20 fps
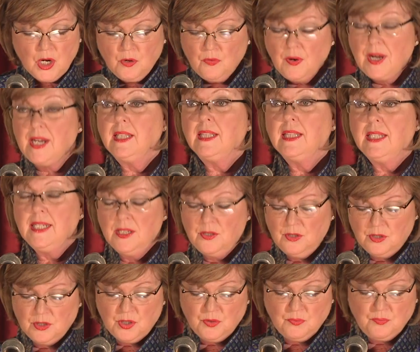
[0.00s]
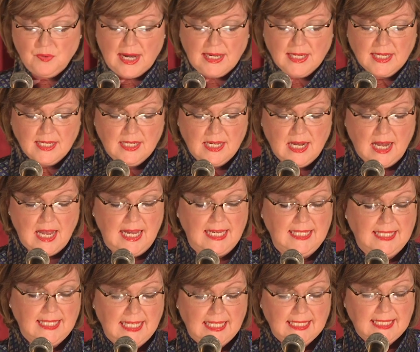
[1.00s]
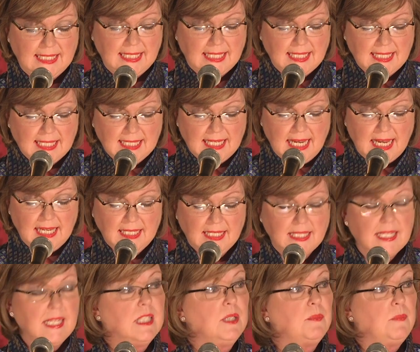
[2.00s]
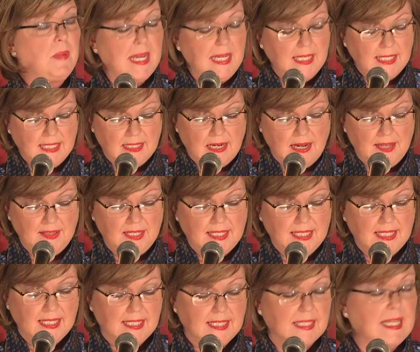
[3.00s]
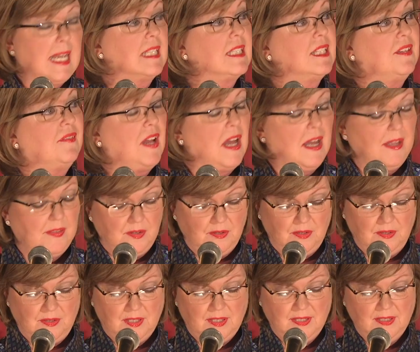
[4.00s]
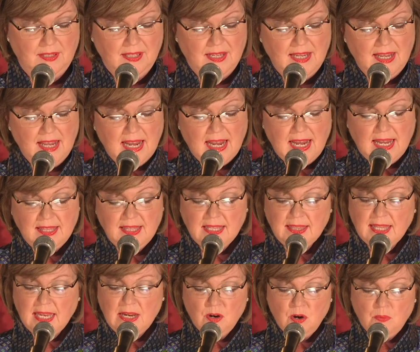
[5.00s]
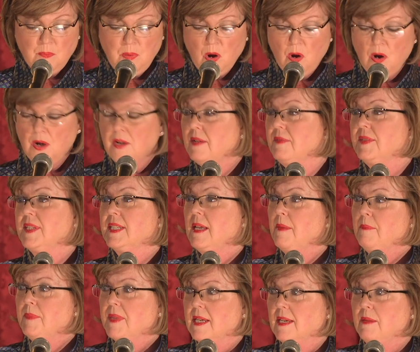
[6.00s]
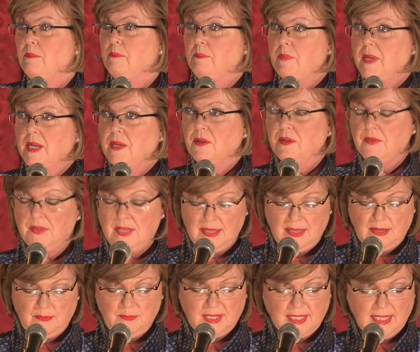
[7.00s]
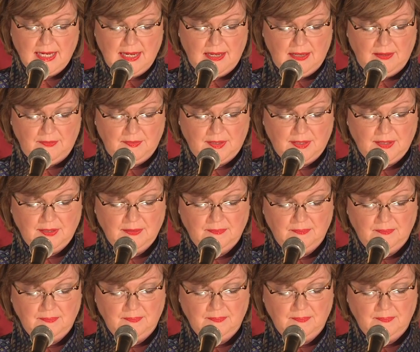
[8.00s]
Great leaders recognize that success is based on the success of others, and that they are part of something bigger than themselves.